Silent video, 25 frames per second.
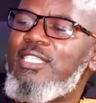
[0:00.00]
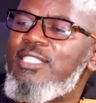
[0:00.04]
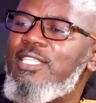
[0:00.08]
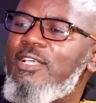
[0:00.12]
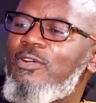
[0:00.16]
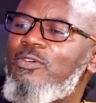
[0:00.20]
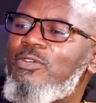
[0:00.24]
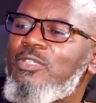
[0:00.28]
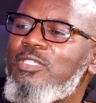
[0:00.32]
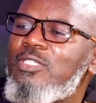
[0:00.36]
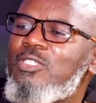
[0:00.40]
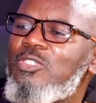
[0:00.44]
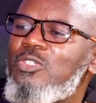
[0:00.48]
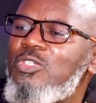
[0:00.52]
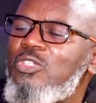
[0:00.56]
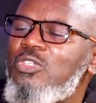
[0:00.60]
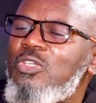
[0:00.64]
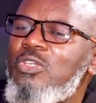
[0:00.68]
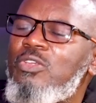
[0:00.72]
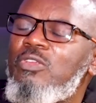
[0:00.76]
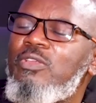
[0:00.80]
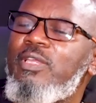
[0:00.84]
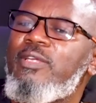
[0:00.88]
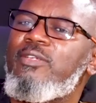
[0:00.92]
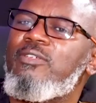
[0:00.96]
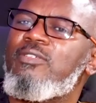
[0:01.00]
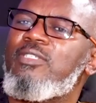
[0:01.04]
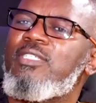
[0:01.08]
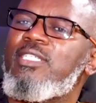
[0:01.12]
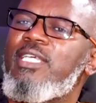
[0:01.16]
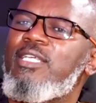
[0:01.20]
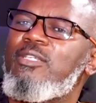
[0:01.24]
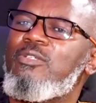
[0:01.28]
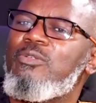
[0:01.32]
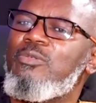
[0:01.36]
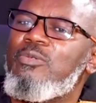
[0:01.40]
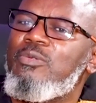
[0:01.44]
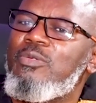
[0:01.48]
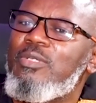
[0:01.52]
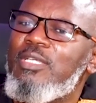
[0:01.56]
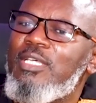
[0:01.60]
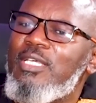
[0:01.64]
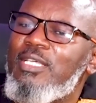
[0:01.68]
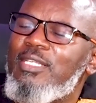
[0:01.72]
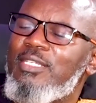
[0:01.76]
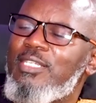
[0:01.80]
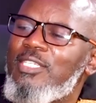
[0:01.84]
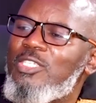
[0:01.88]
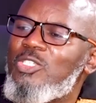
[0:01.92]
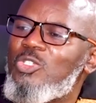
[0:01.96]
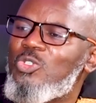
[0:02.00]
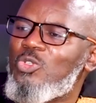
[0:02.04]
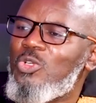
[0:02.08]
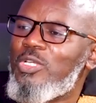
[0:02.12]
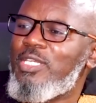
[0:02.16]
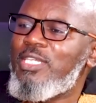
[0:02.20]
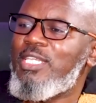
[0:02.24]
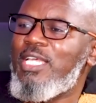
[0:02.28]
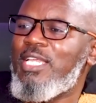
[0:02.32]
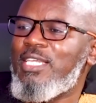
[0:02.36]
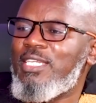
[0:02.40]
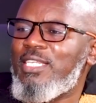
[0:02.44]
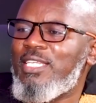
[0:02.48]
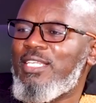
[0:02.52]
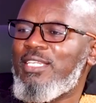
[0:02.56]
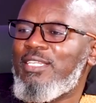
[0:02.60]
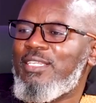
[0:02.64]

constitution in order to try to destroy Daniel.